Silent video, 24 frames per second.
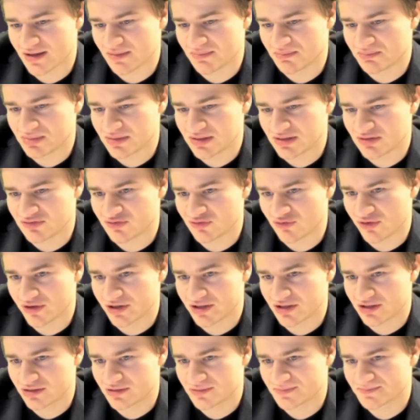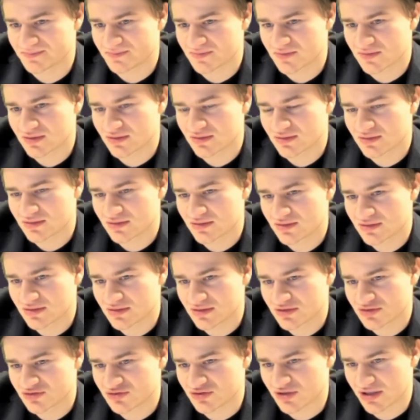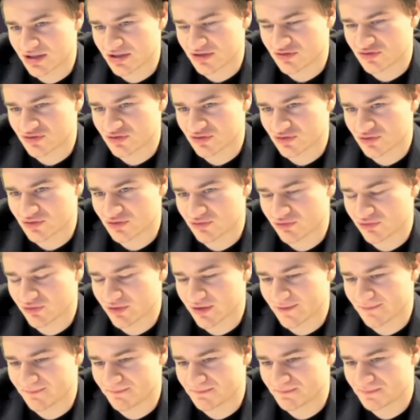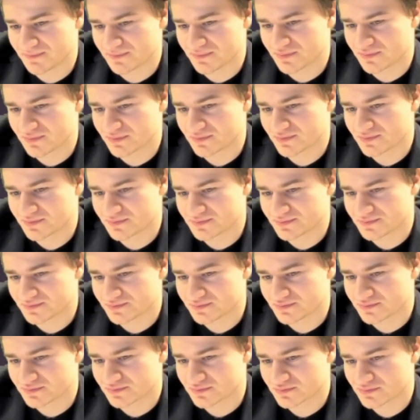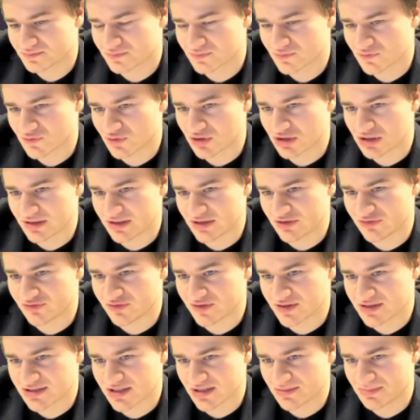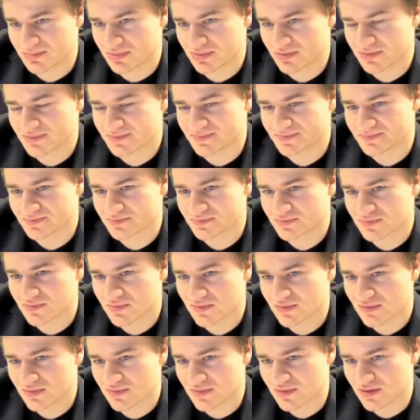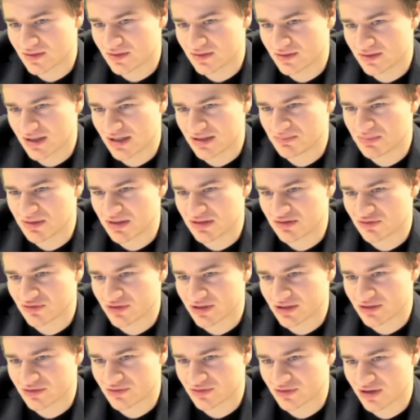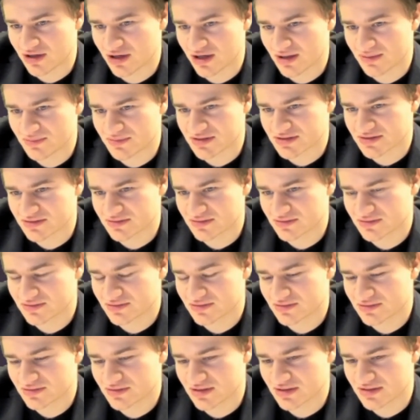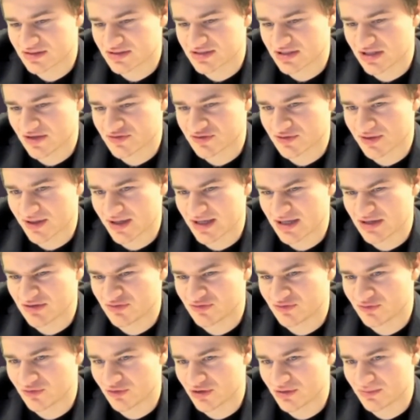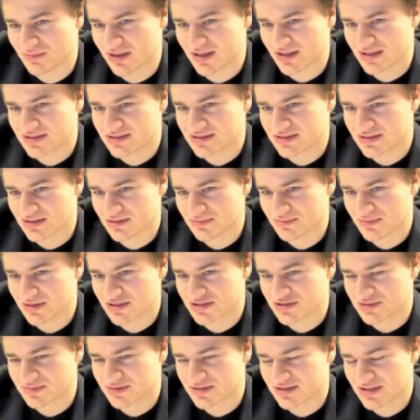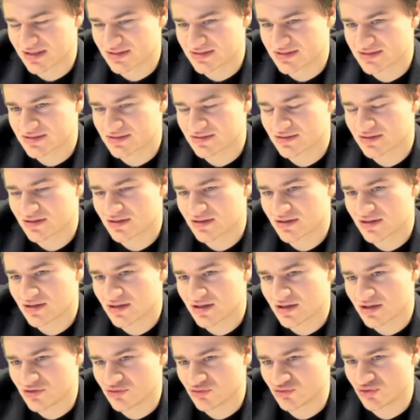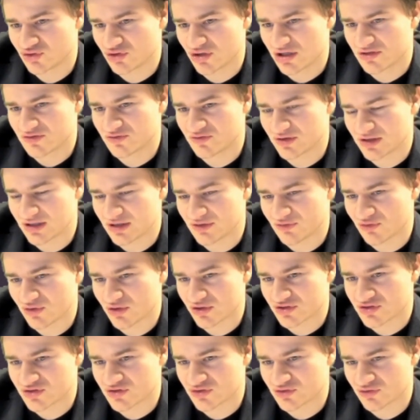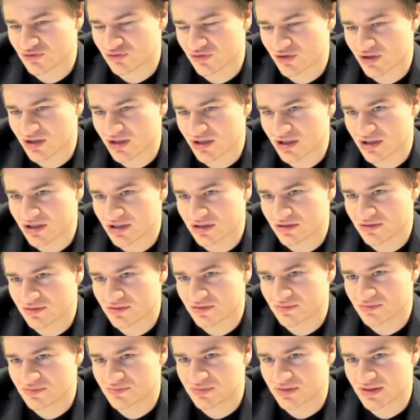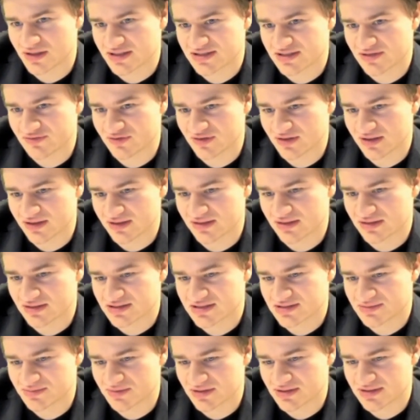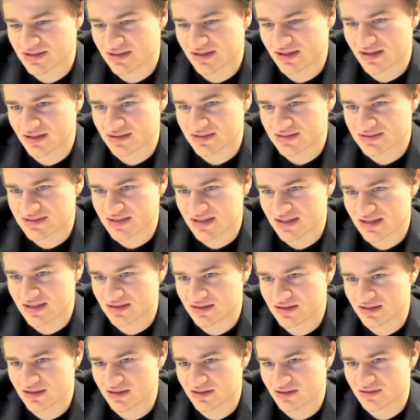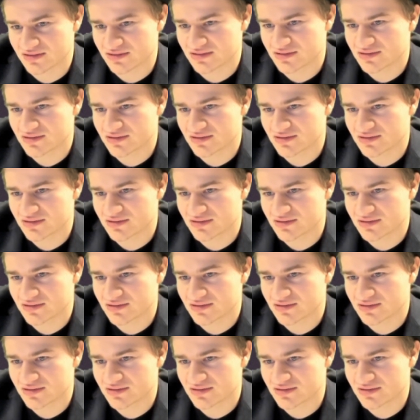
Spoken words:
b4 here, trying to clear things up. Knight b3 could come and stuff, so a4 makes some sense. You do not really want to play something like this, because then I can take here,